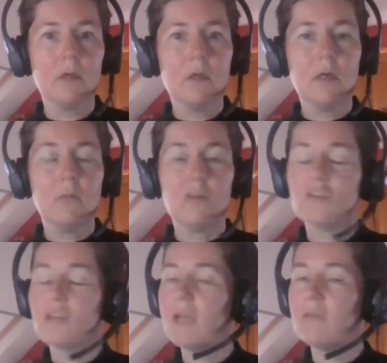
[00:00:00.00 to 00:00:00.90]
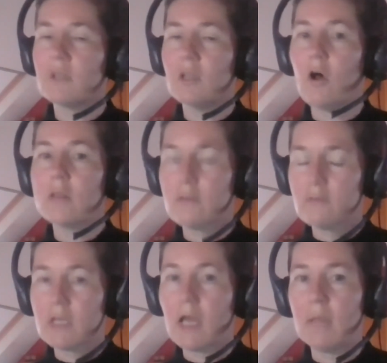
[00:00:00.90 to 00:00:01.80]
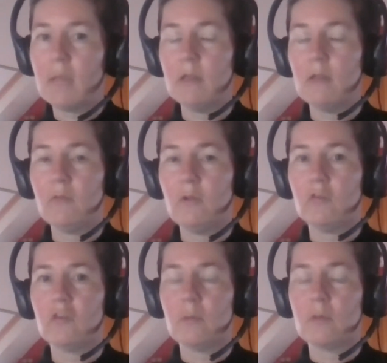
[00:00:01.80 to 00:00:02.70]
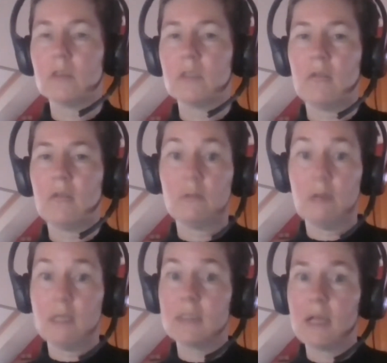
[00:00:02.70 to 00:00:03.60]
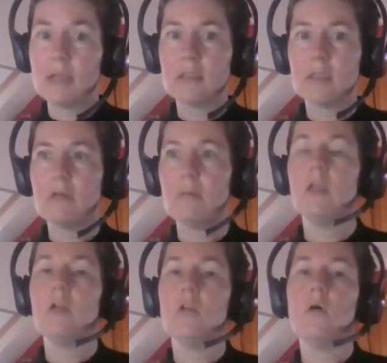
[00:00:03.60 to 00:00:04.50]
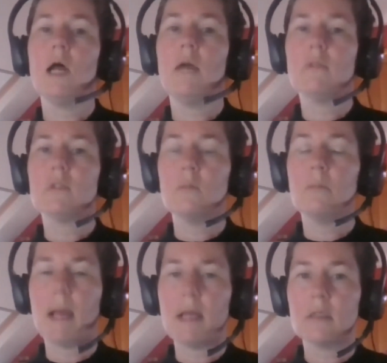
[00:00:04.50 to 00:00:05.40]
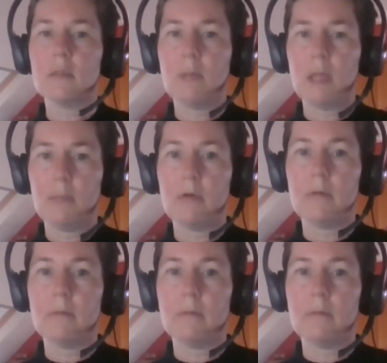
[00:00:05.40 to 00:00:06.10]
which saves lots of time in the future, because then if there is that disagreement, you're not having to go back to the paper.